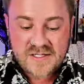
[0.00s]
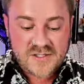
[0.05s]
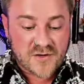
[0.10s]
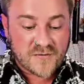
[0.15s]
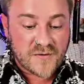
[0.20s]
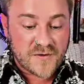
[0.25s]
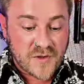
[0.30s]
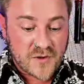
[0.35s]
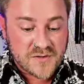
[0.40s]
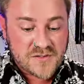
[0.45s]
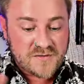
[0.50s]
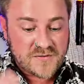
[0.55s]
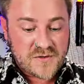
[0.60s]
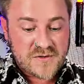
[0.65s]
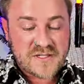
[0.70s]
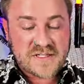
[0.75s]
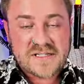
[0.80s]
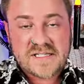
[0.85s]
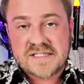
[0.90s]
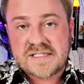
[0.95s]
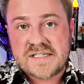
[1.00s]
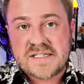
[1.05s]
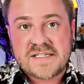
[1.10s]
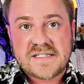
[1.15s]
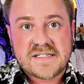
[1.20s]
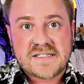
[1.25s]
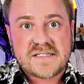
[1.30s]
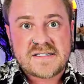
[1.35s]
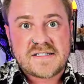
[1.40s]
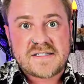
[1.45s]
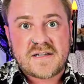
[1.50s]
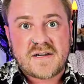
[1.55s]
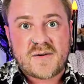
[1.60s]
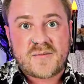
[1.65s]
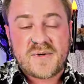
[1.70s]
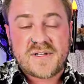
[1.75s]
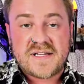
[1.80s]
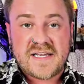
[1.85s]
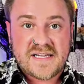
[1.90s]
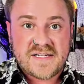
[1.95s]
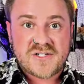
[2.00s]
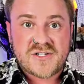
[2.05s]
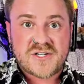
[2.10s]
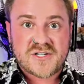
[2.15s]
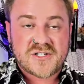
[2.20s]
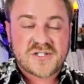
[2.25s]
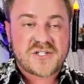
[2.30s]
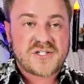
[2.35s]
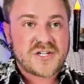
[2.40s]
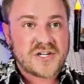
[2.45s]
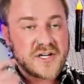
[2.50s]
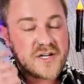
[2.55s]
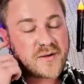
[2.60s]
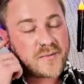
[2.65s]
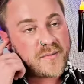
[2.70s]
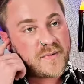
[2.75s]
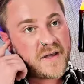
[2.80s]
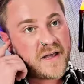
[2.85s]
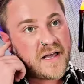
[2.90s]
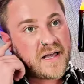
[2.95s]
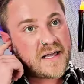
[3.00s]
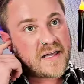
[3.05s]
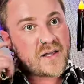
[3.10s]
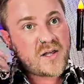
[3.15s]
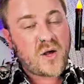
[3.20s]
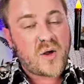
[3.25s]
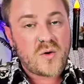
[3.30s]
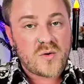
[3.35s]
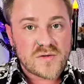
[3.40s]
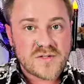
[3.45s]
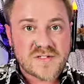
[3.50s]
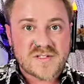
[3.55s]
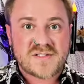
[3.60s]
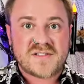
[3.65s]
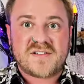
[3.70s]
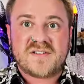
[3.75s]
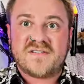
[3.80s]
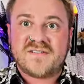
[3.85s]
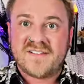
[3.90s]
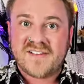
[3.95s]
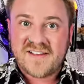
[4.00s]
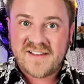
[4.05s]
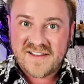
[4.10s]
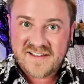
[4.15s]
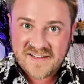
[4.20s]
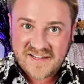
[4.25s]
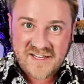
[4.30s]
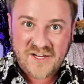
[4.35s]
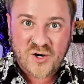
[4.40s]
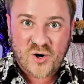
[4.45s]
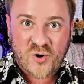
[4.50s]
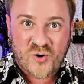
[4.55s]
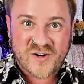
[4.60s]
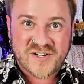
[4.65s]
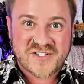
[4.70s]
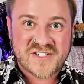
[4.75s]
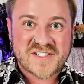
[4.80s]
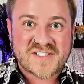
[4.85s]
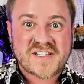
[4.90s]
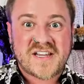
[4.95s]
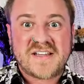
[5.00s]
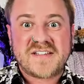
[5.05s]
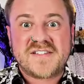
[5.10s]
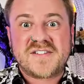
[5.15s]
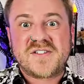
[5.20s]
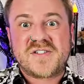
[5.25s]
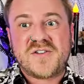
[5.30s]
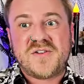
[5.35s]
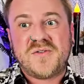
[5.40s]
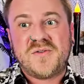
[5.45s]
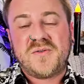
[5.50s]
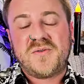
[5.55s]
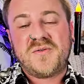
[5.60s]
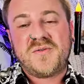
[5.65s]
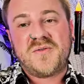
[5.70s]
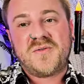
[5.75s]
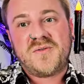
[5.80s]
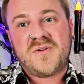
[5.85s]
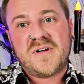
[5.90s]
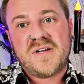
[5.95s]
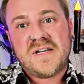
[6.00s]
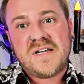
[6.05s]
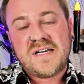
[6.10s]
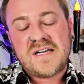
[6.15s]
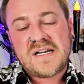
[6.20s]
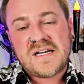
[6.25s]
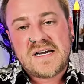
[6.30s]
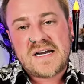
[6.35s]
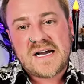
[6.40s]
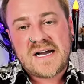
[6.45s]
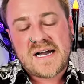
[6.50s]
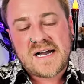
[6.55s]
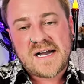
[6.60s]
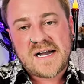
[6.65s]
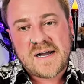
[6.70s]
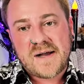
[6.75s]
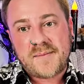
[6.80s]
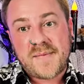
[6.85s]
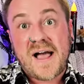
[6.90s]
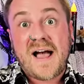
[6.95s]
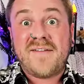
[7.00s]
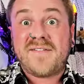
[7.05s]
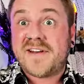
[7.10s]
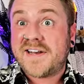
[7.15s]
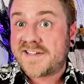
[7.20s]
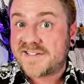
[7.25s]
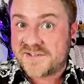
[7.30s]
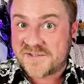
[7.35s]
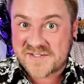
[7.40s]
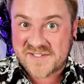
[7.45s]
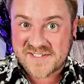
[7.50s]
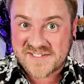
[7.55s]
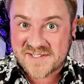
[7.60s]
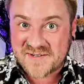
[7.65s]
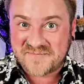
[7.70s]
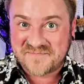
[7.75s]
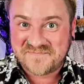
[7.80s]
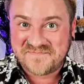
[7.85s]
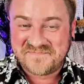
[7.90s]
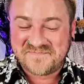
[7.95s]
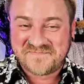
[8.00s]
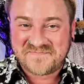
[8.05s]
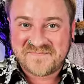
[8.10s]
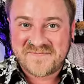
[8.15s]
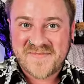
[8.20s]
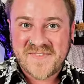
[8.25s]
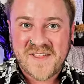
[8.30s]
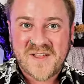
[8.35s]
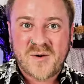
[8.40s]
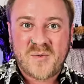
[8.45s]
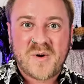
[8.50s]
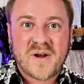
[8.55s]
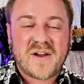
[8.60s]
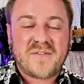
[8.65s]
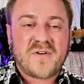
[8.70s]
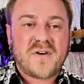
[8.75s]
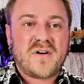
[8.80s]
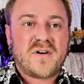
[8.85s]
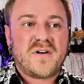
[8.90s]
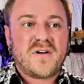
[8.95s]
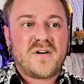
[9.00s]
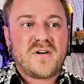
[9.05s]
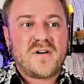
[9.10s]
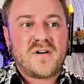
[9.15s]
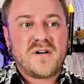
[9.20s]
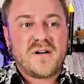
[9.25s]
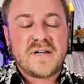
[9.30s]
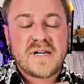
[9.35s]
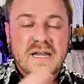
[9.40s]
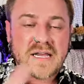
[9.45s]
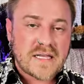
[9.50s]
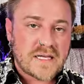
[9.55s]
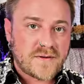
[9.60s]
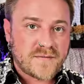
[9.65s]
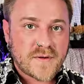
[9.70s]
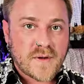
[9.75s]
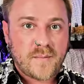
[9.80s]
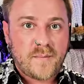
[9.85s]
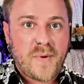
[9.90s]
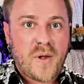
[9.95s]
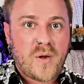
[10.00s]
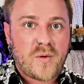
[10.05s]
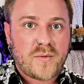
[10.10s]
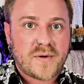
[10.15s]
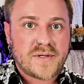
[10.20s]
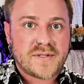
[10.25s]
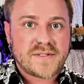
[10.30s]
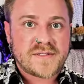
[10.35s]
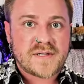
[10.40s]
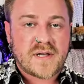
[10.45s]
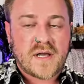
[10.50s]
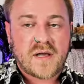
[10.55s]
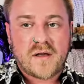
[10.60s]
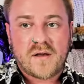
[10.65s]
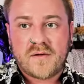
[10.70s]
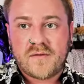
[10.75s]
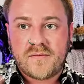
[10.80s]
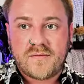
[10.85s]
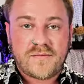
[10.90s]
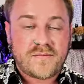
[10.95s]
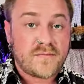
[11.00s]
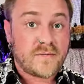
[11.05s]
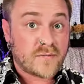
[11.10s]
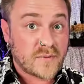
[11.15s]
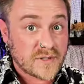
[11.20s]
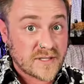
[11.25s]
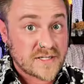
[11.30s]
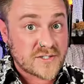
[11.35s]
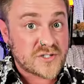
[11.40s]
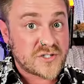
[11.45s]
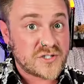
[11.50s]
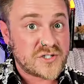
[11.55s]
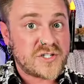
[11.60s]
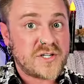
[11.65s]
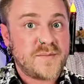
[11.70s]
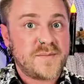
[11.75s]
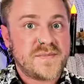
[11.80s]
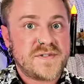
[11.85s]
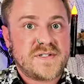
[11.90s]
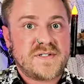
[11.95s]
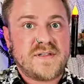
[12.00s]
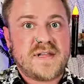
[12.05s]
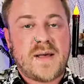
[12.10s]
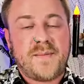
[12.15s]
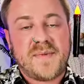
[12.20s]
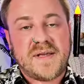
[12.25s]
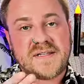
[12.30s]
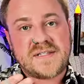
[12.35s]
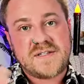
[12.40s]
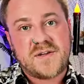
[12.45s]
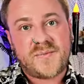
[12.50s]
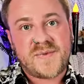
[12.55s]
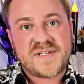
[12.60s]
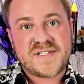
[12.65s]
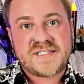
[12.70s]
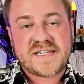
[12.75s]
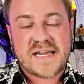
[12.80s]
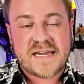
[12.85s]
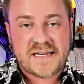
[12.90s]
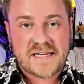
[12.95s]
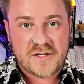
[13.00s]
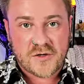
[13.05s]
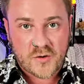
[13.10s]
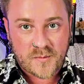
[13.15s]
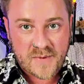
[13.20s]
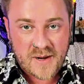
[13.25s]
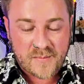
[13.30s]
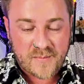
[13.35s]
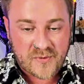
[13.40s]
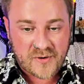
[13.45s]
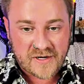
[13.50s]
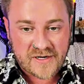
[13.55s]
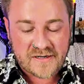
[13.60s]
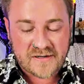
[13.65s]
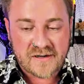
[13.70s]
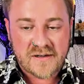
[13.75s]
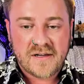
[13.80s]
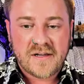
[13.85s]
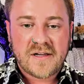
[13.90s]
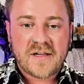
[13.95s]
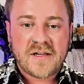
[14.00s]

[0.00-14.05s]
So for those of you that this is a relationship, Ghosts encourages us to have an exorcism. Whatever negative components of relationships that may still be staining your memory,